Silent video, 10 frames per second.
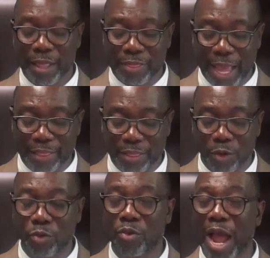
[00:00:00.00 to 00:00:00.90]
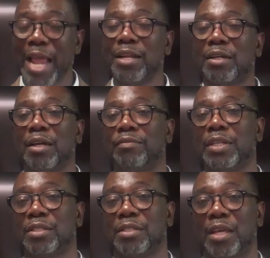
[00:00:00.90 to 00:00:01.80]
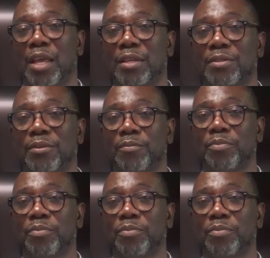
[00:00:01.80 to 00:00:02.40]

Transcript: that the writer of this text